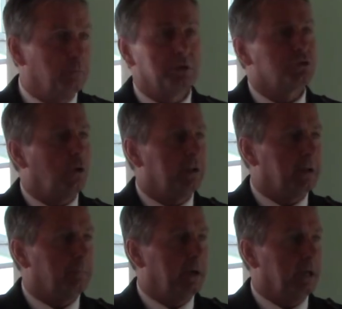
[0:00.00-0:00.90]
Well, it's only
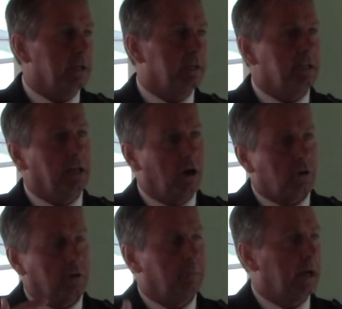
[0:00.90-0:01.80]
a penny, and then
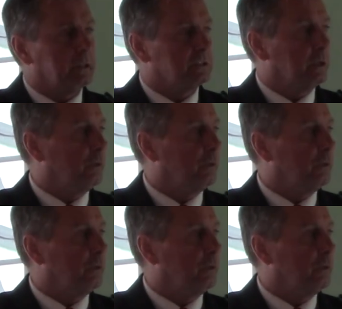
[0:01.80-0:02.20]
I'll come back and say,